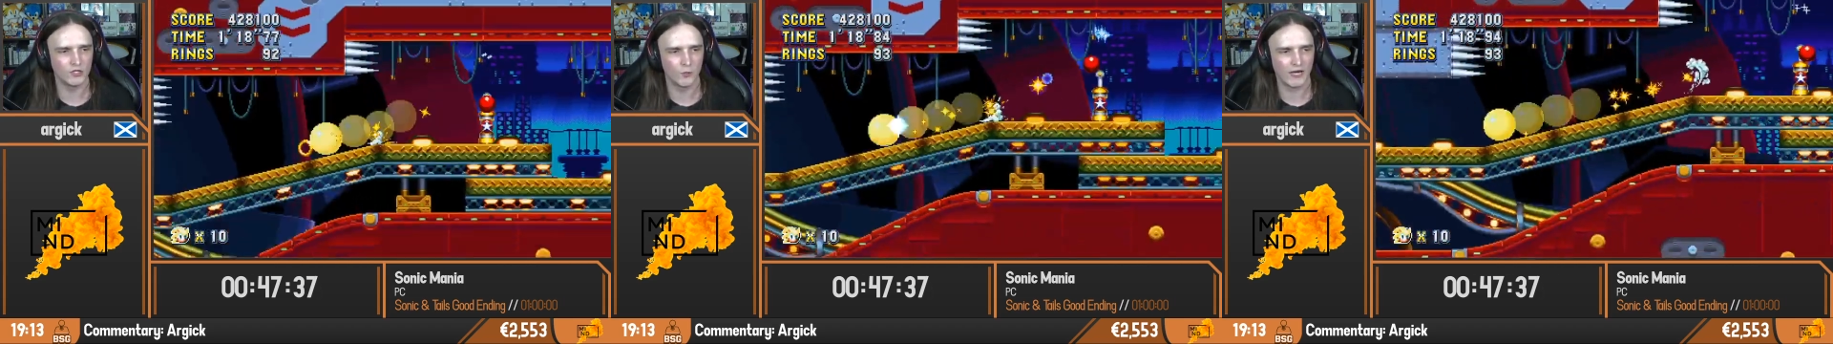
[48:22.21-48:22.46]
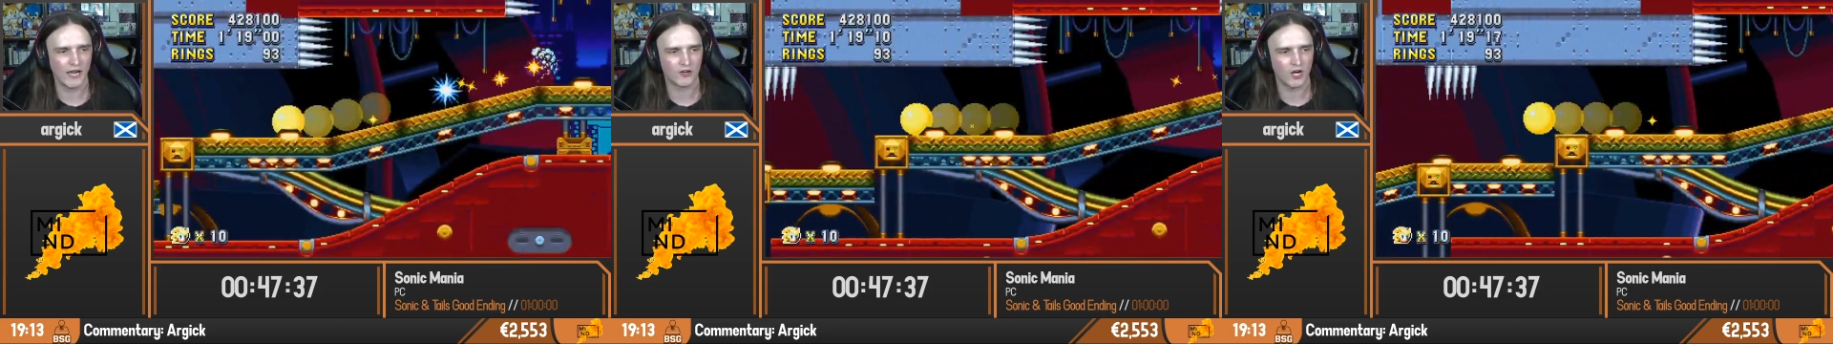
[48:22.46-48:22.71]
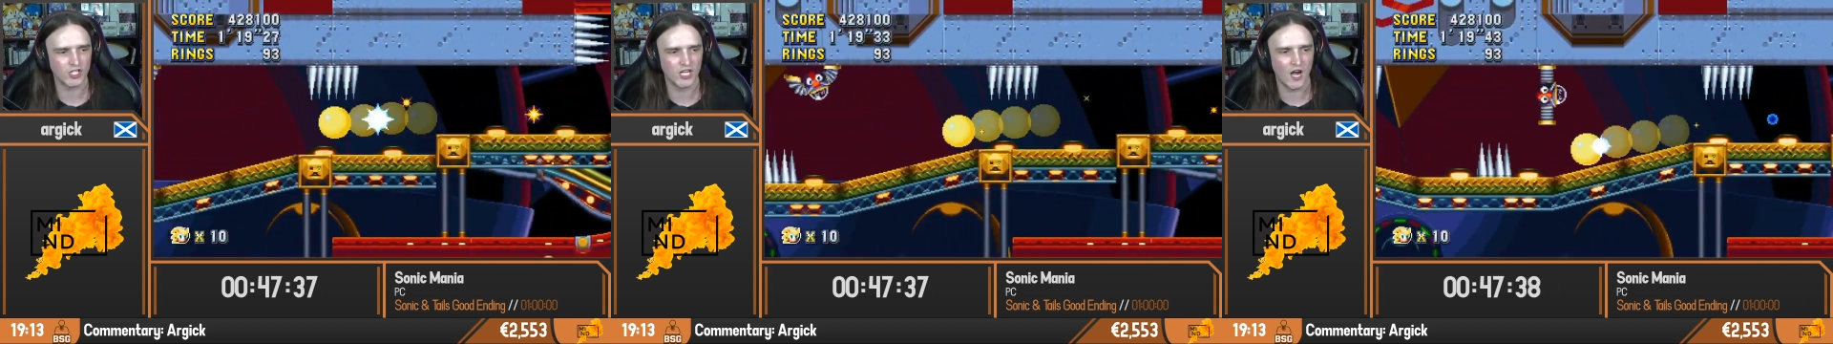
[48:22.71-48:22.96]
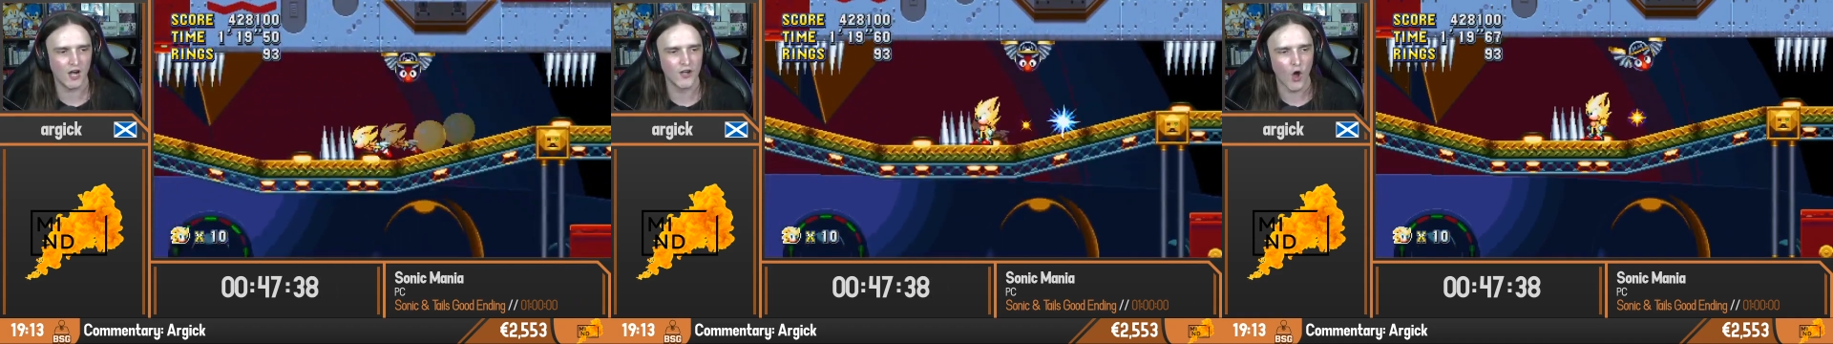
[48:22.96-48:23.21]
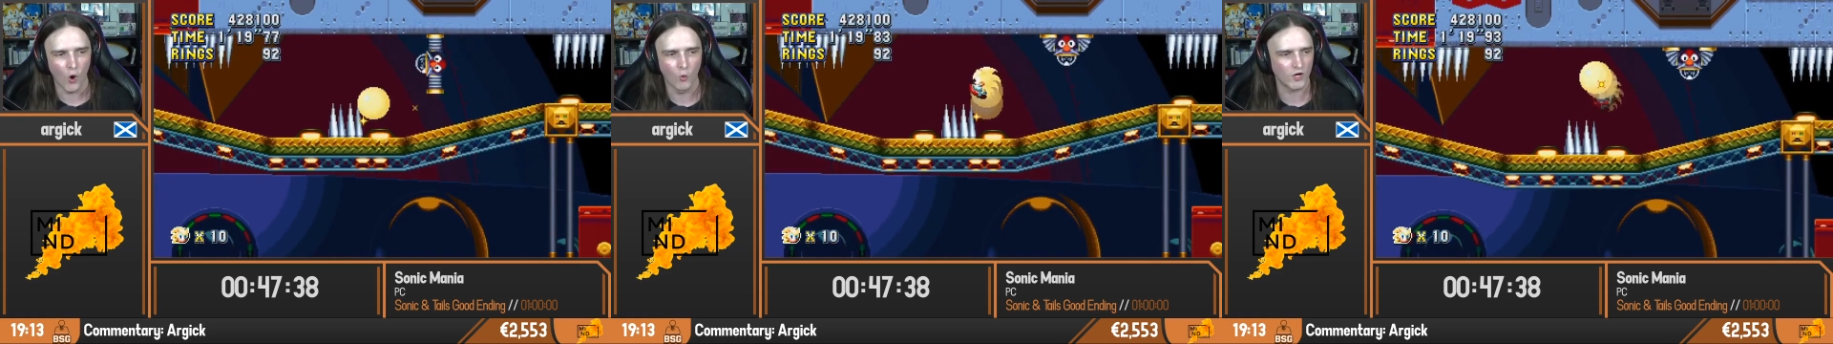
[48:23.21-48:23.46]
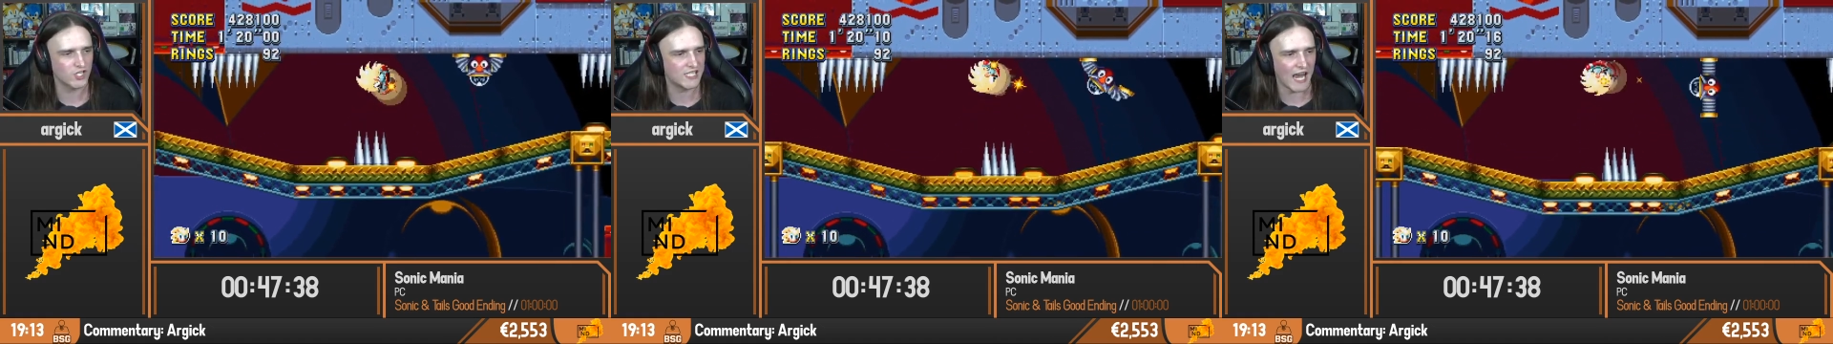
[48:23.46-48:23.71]
Do we get crushed here? No,
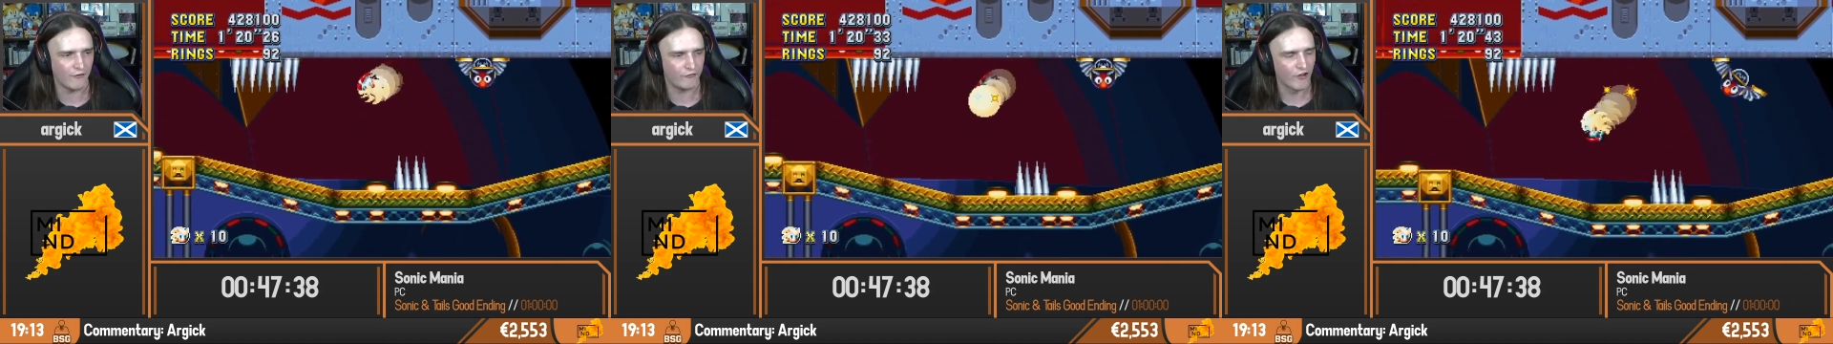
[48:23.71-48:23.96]
we're safe.